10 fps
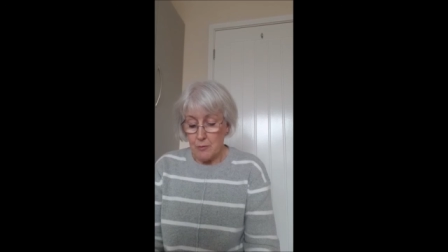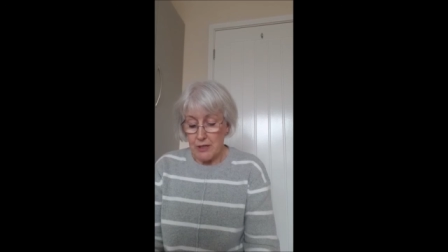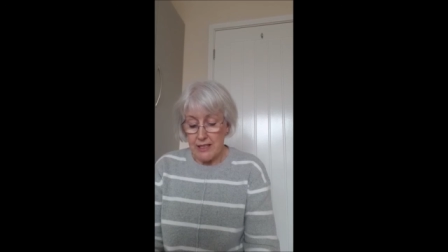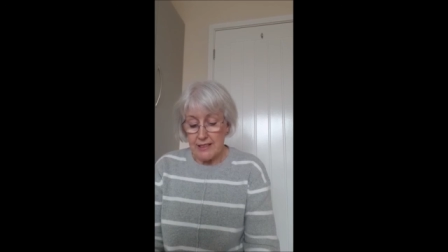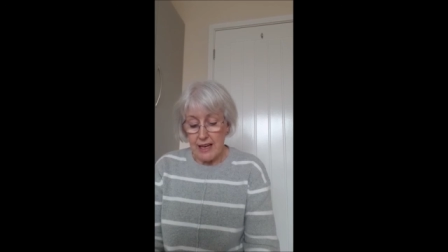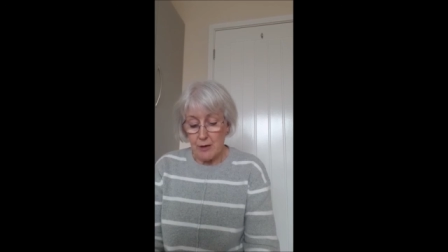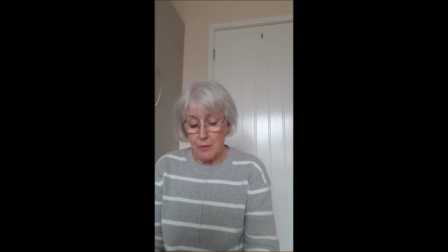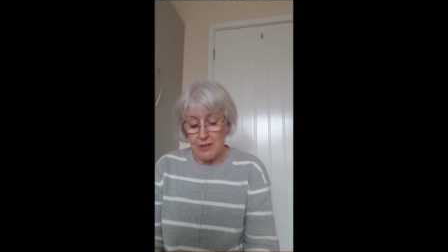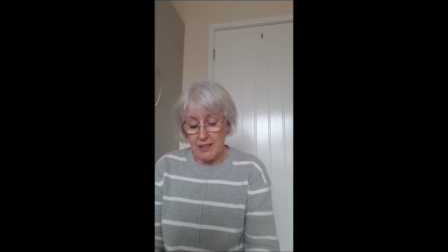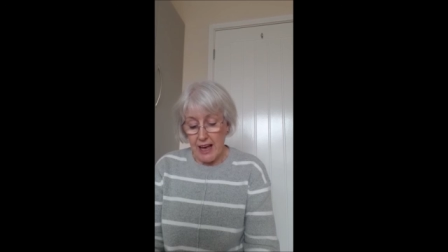Please
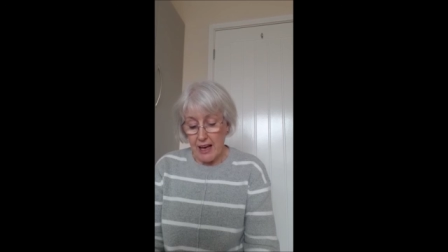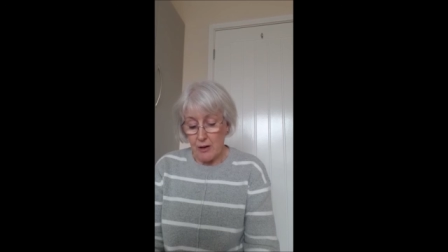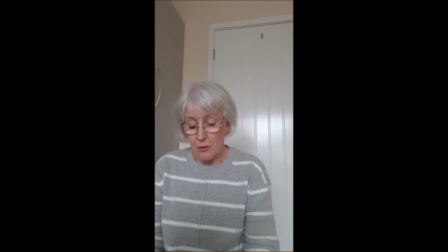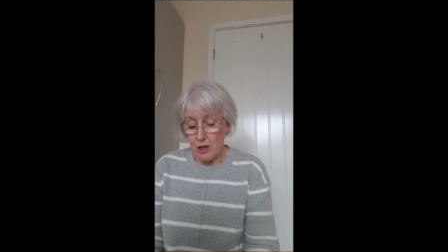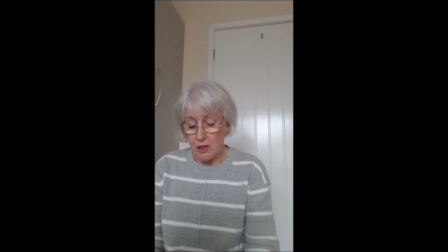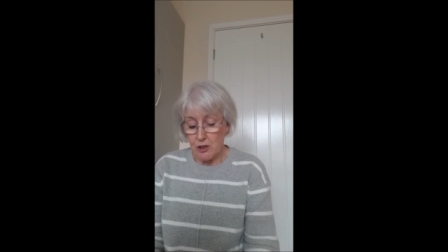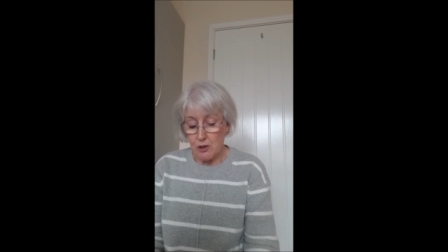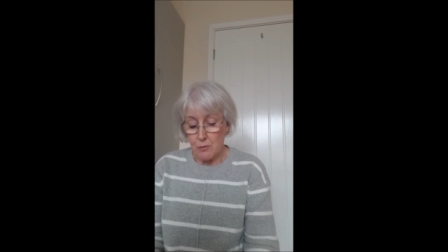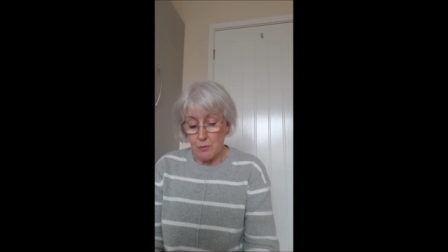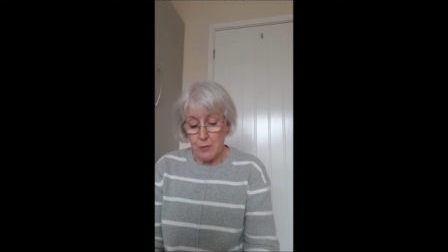help us now
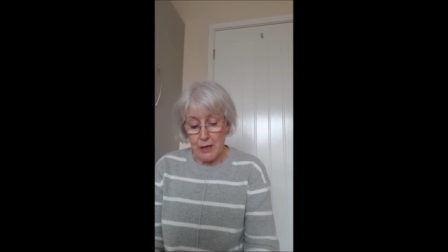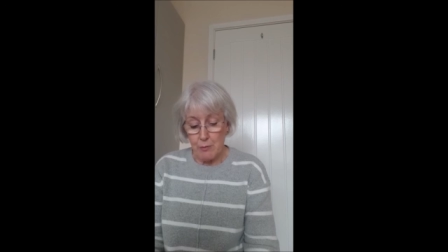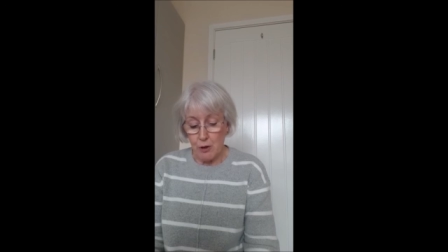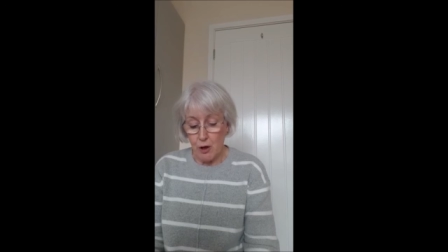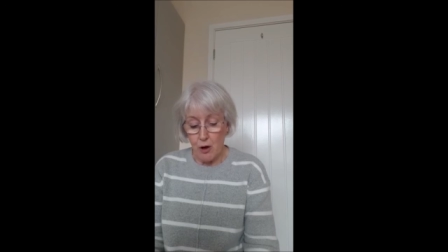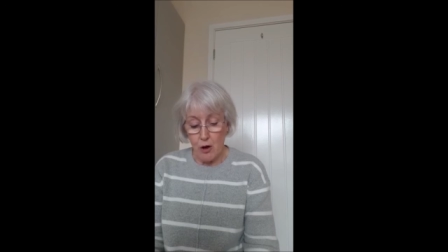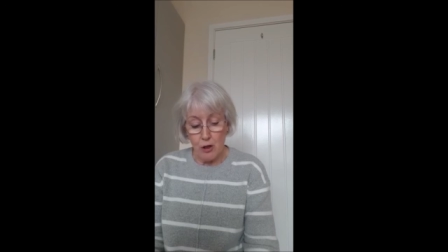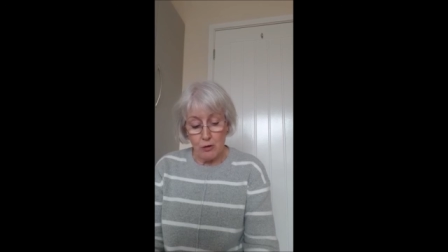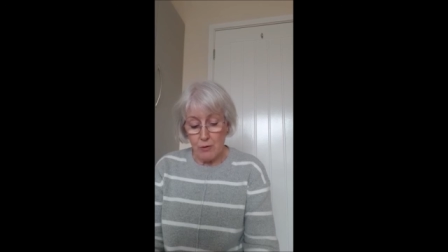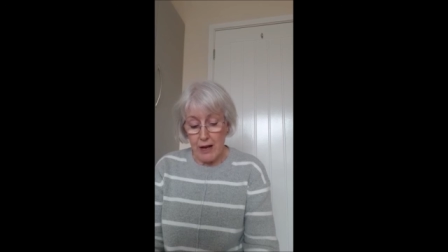and people
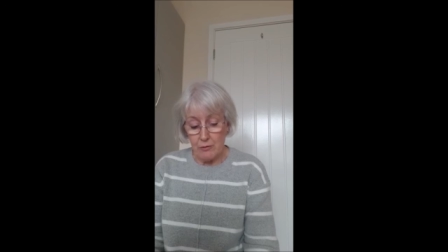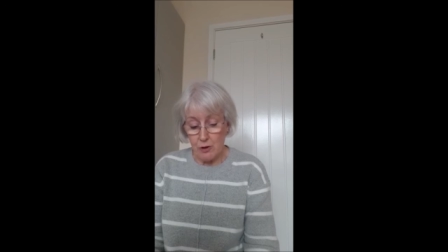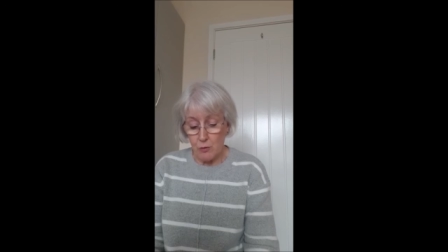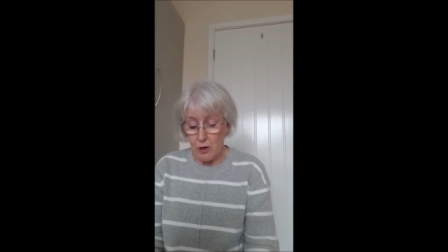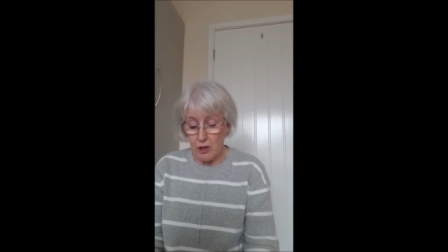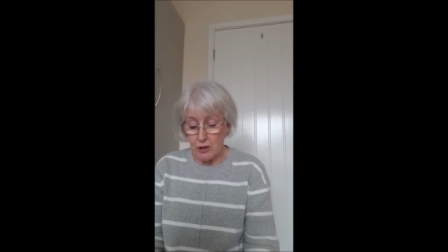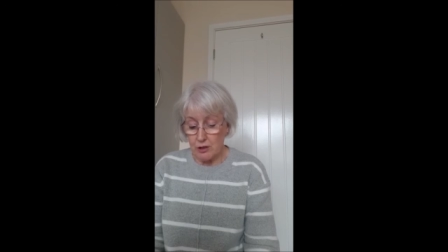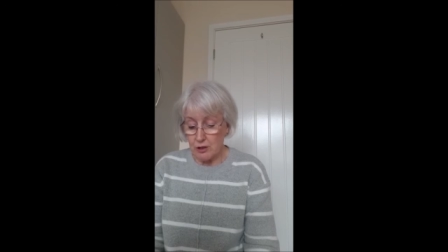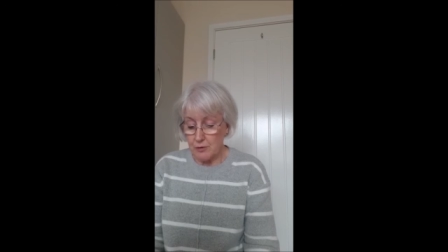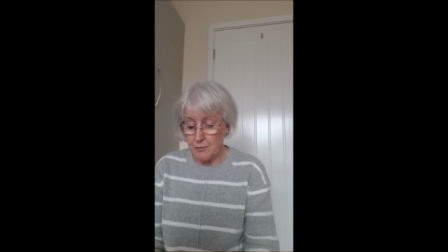all around the
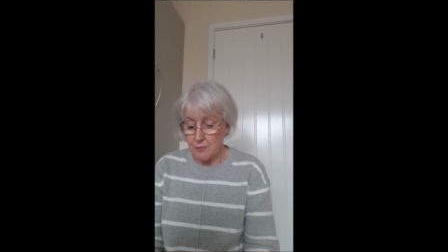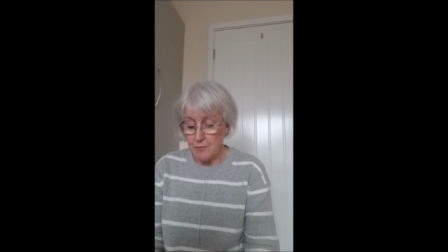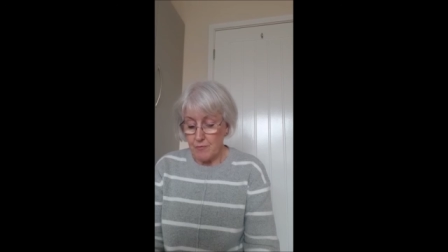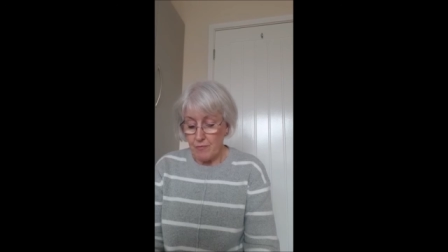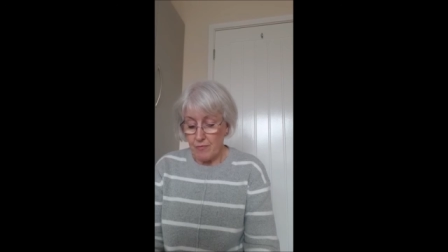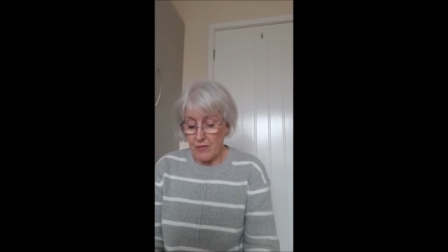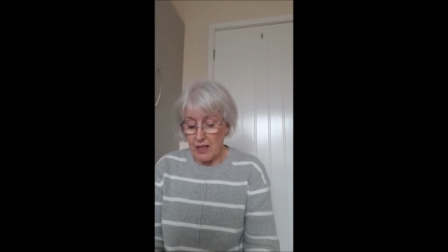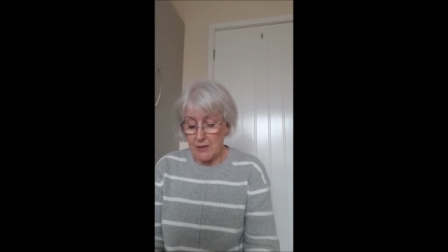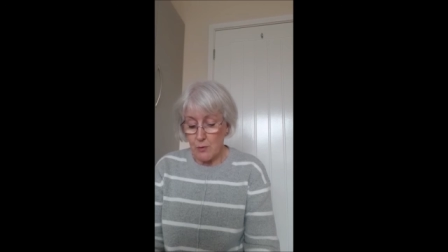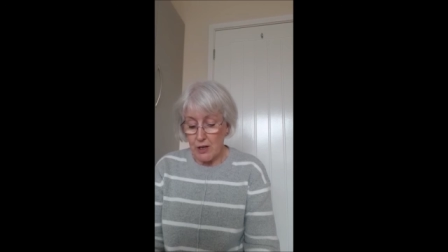world
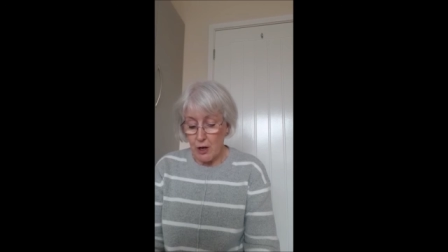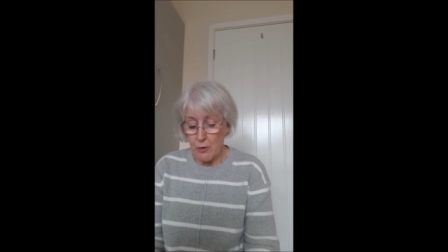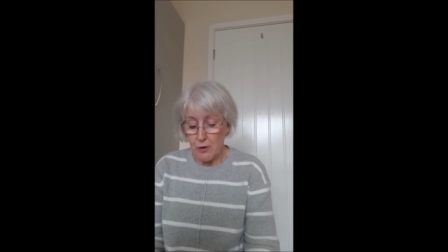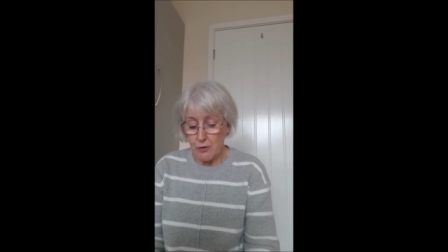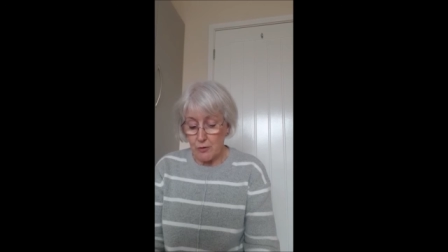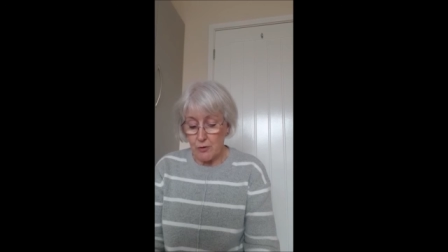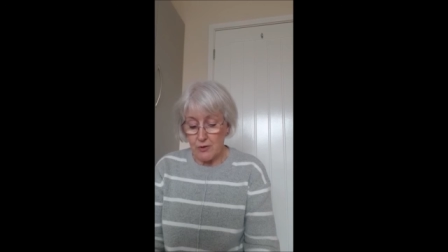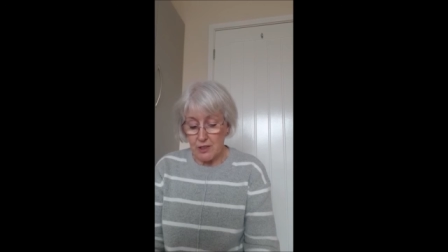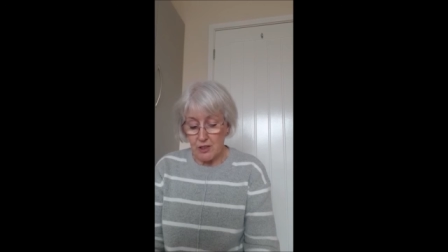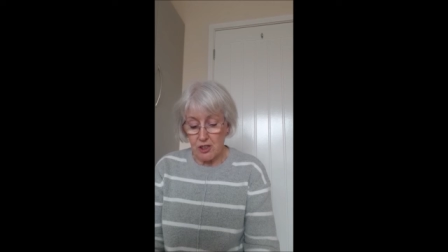as we go through
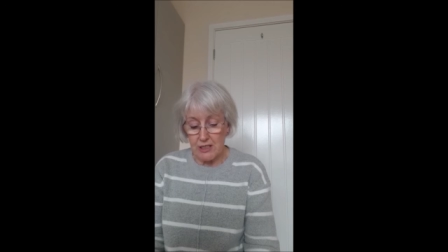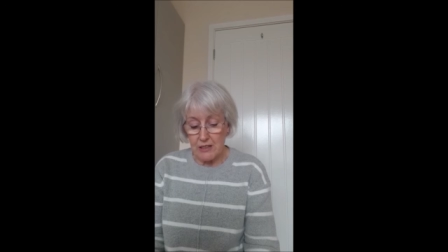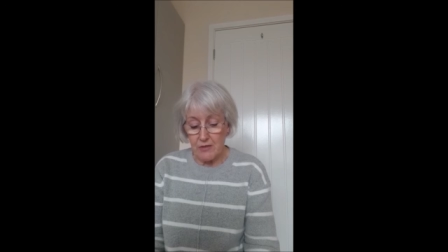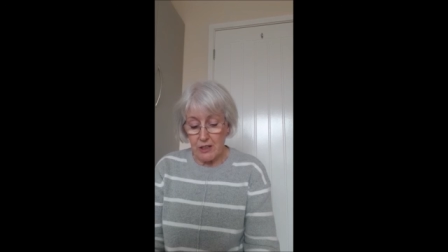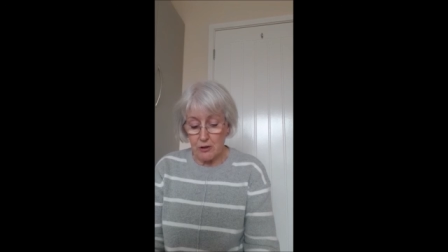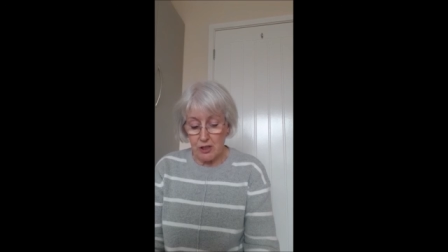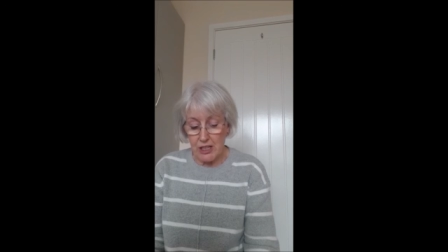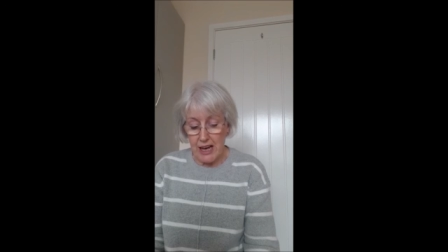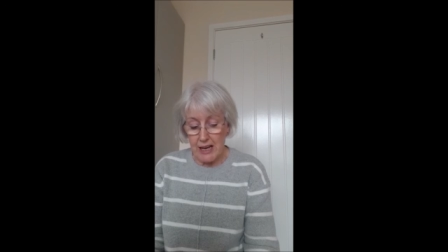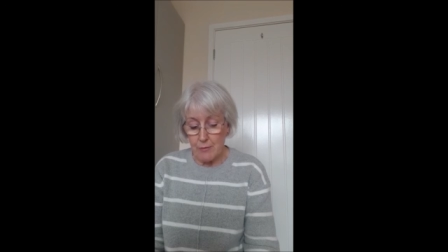such a difficult
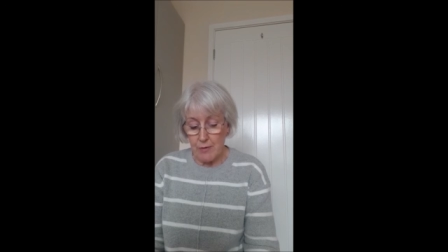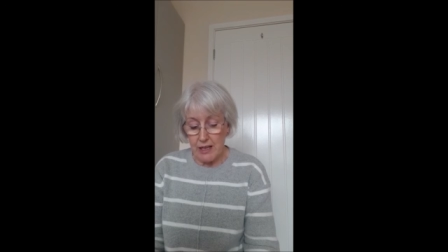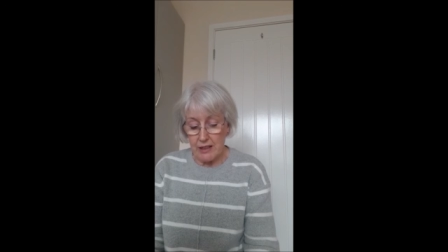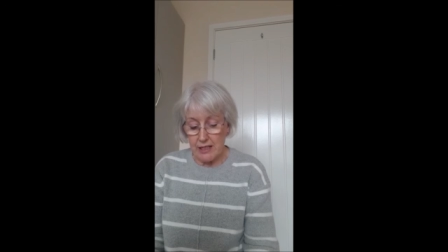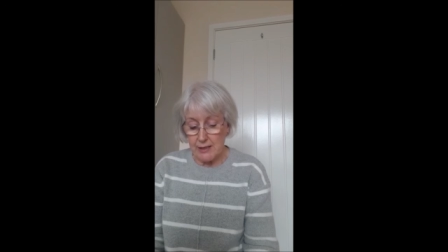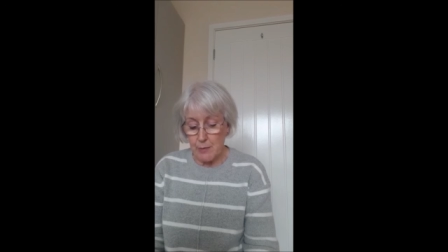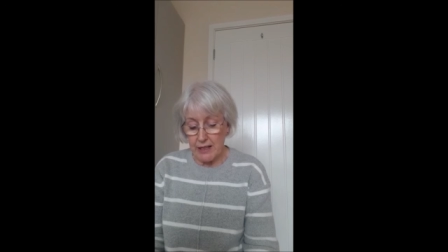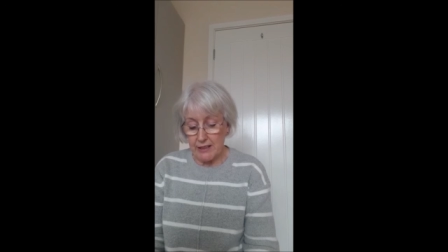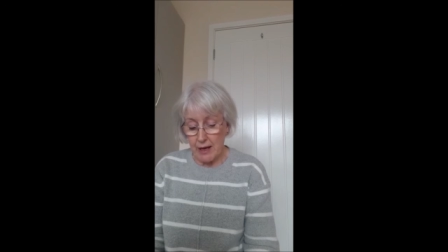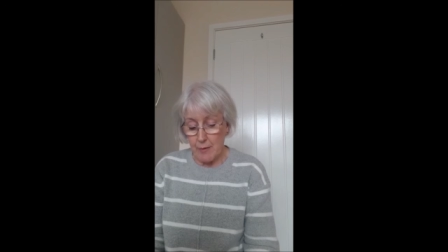time in this
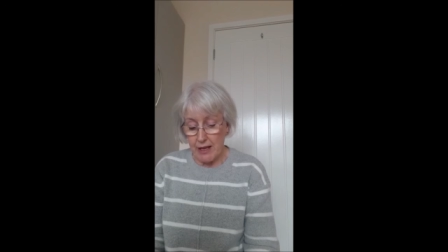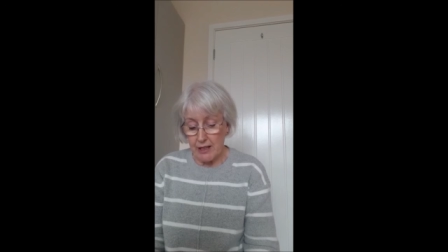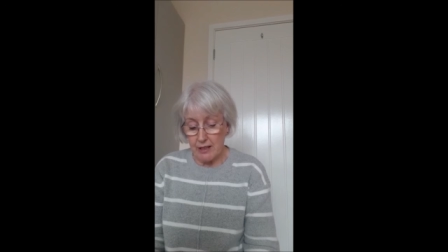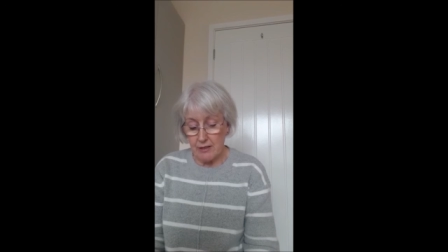pandemic.